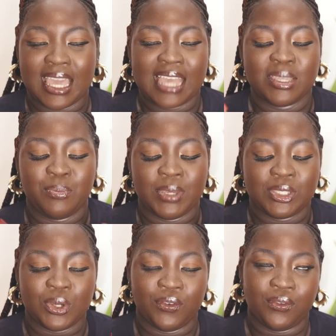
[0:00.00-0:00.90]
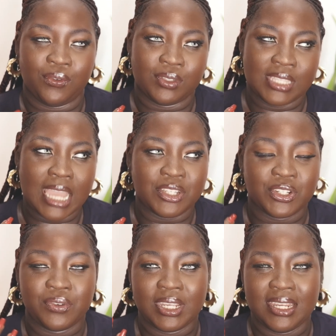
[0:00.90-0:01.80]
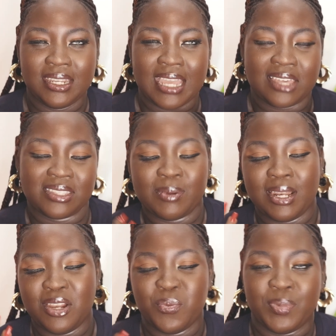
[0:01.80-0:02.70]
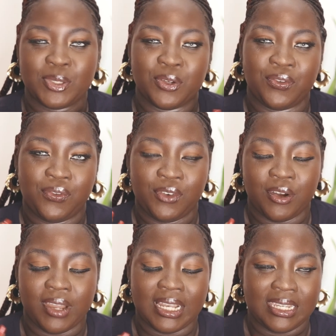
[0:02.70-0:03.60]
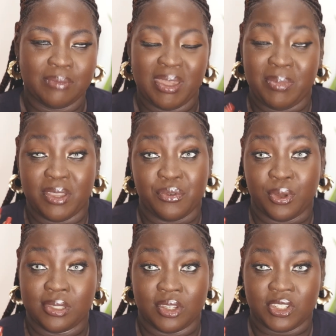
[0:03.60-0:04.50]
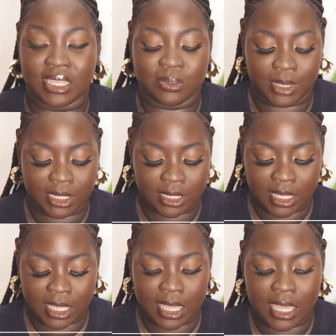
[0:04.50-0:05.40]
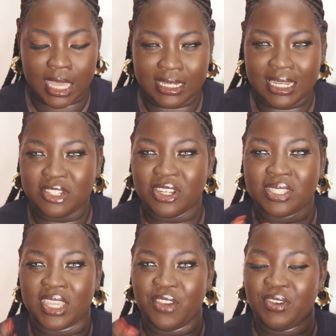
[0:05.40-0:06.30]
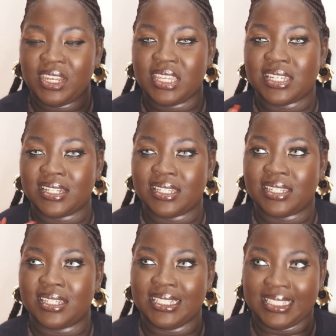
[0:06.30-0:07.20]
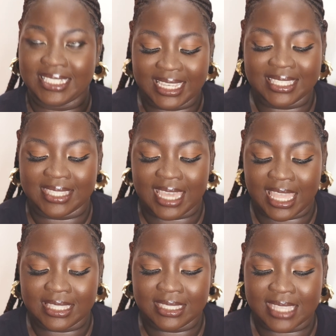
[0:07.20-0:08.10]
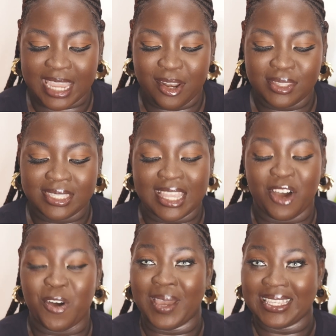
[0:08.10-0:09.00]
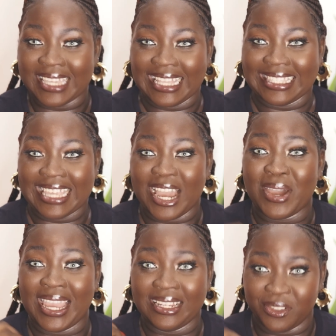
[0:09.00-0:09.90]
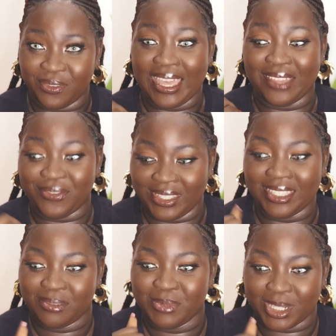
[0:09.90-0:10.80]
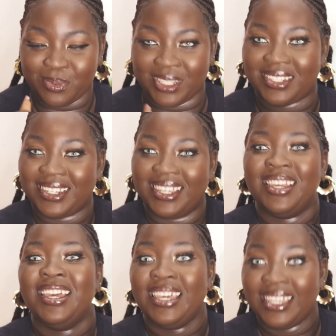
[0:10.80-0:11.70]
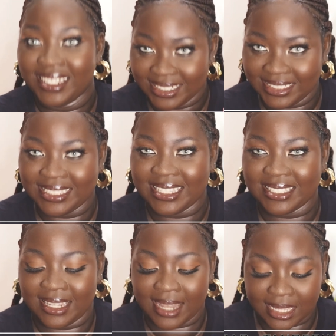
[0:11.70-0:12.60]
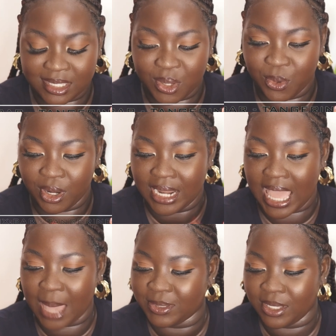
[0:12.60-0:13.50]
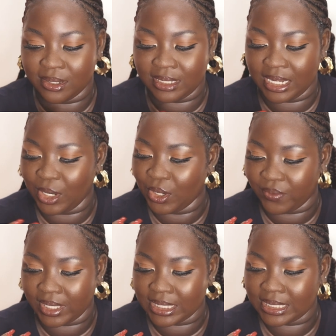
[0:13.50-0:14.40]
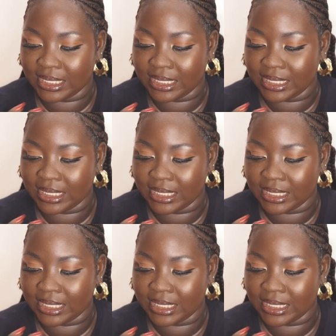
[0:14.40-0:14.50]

It has a bit of tangerine. I can smell a little bit of floral in it, maybe rose or jasmine. And then it's just a really good day scent. And notice that all my scents here are kind of heavy. This is a lighter one. Absolutely love it.